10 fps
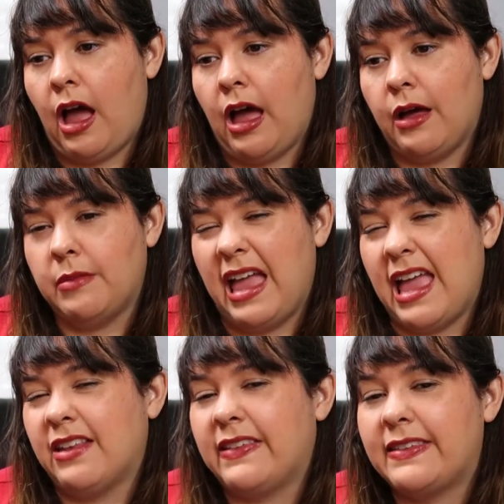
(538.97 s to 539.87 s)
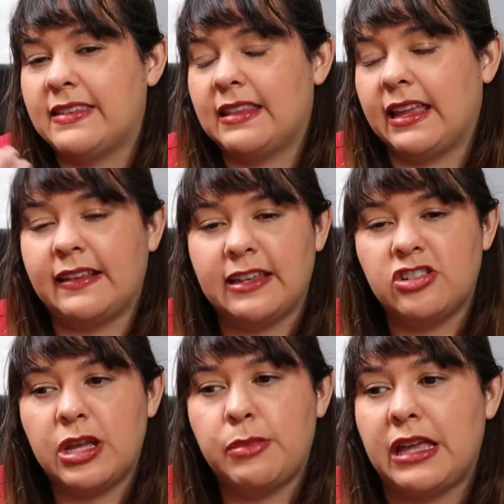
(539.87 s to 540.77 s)
Um, and like I said,
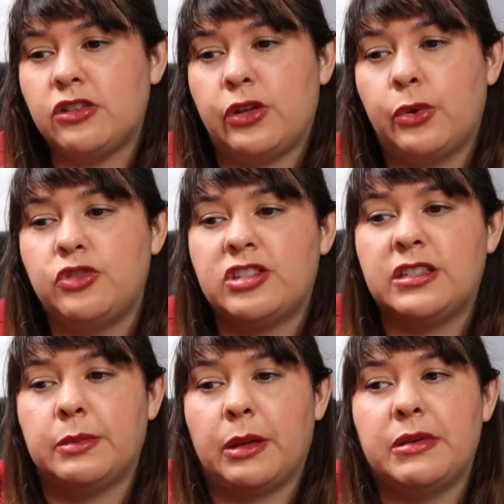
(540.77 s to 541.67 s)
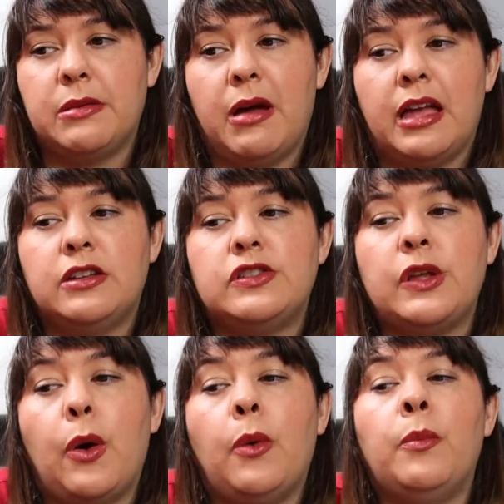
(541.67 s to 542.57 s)
champagne toast just keeps coming to mind.
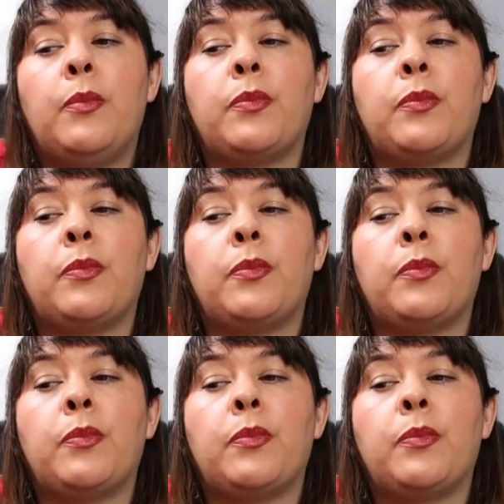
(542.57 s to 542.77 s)
So